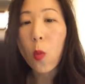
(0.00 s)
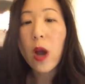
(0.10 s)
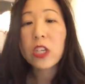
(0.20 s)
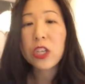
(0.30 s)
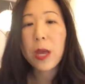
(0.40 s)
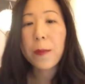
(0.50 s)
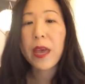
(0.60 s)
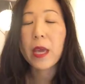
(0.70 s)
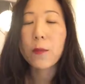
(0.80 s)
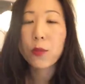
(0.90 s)
Why should I
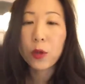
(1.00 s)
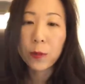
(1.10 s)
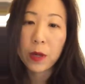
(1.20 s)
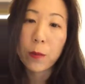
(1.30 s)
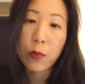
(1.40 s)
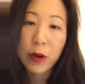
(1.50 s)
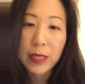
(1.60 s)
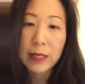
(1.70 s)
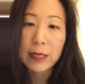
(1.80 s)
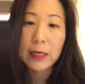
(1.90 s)
pay premium
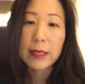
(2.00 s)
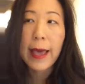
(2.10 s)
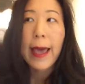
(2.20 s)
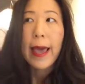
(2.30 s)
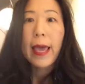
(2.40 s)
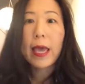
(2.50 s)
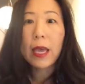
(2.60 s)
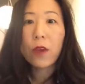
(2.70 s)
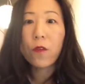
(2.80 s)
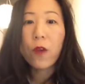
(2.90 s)
prices
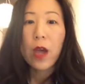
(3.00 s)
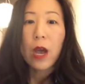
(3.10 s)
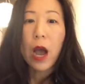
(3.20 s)
if